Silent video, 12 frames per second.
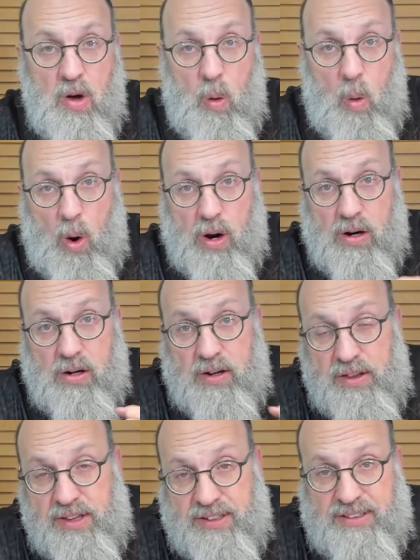or
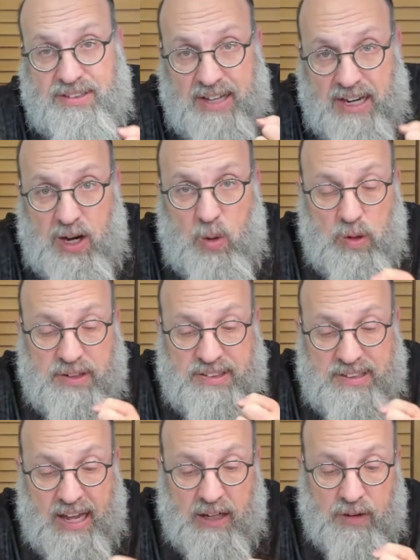the city was
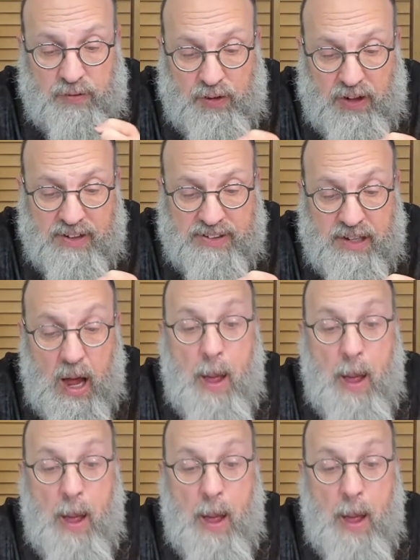settled first,